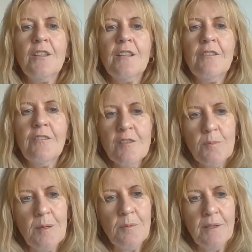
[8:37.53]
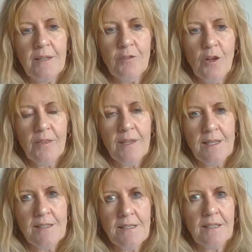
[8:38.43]
give us people that have got
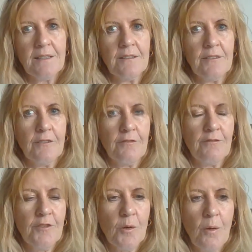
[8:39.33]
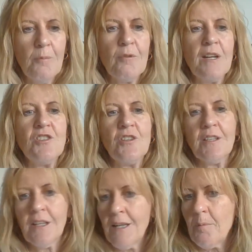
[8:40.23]
these skills of
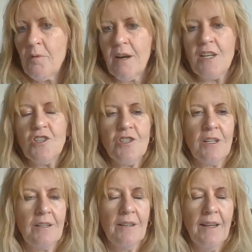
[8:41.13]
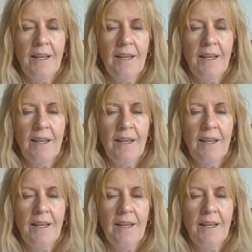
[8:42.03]
cooperation, collaboration,